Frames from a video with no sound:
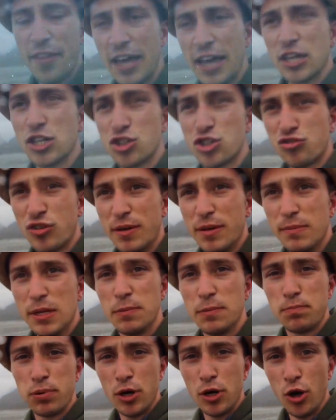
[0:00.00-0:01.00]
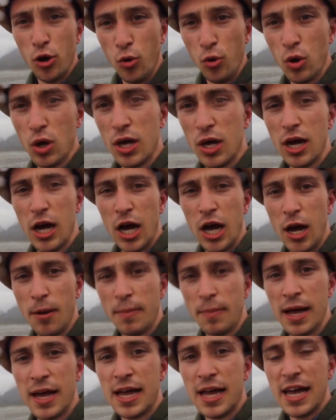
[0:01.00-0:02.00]
they're extremely blue,
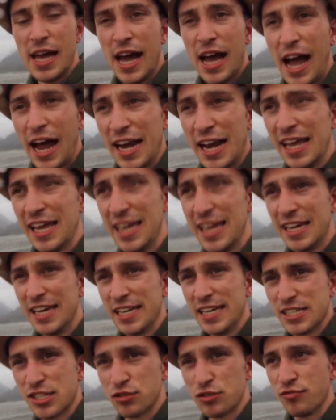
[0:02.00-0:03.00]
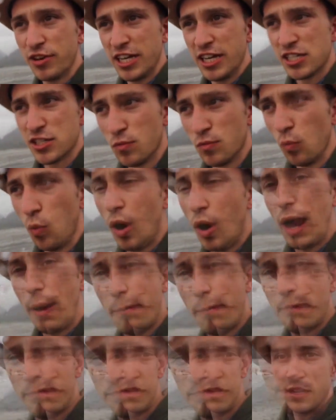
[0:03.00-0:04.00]
and here is the reason
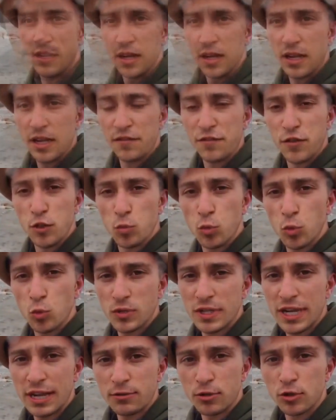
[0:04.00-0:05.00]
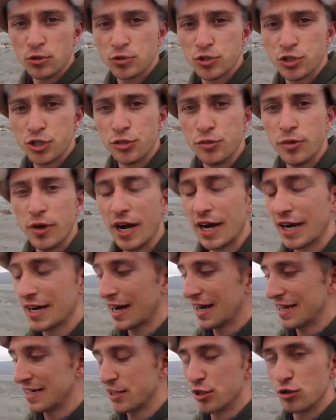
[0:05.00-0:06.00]
why. If you walk down onto a
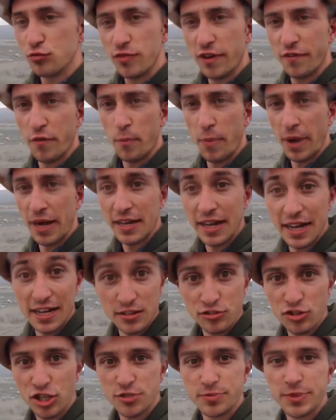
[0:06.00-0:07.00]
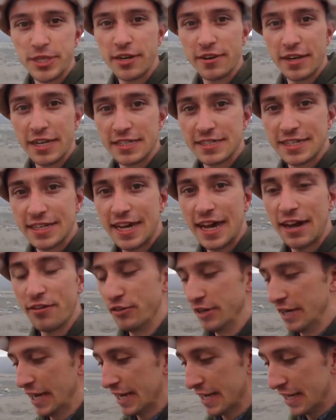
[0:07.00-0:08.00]
glacial riverbed, and trust me, you don't get to say that
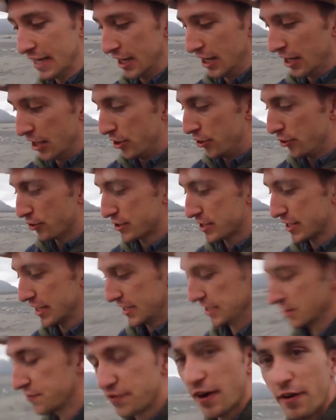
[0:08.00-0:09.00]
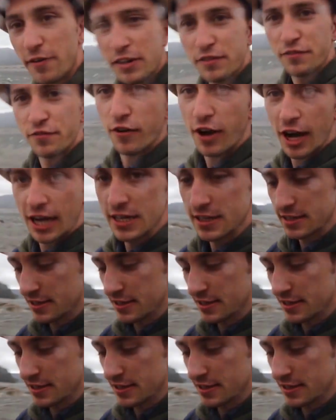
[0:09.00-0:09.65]
every day, you'll see this very fine